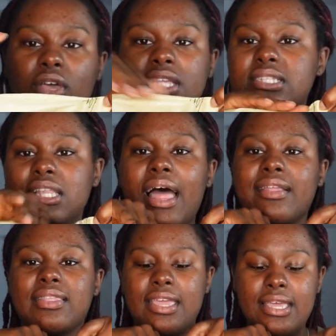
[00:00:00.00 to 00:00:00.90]
into
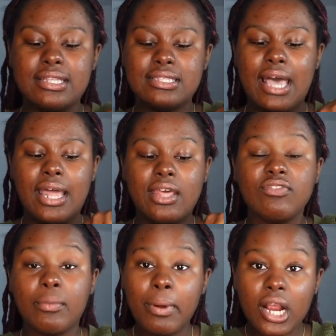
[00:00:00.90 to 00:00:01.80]
like the inside of
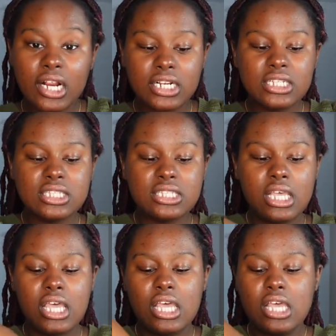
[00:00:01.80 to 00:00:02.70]
the purse.
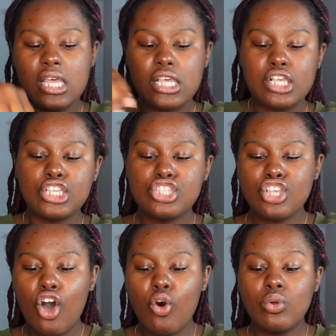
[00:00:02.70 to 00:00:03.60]

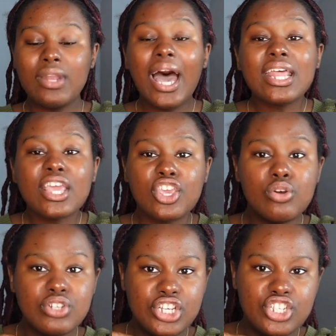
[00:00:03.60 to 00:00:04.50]
So not a
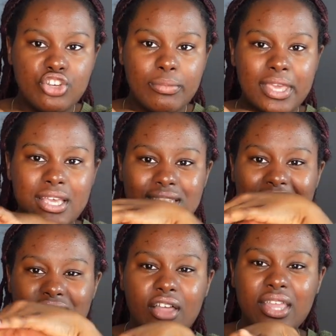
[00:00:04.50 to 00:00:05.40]
huge issue because
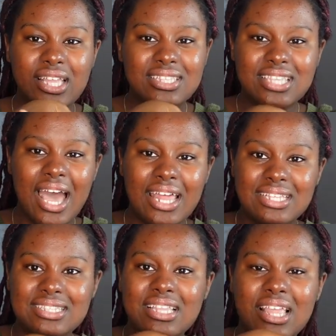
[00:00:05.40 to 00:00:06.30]
that's on the inside.
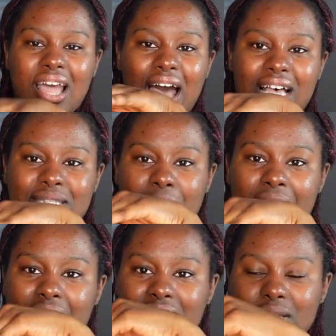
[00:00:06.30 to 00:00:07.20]
It's nothing
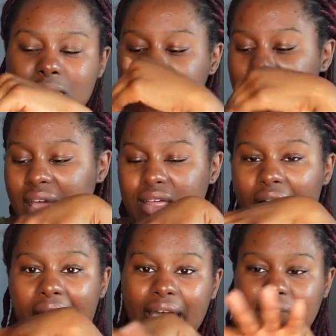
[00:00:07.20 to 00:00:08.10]
cosmetic. It's something that I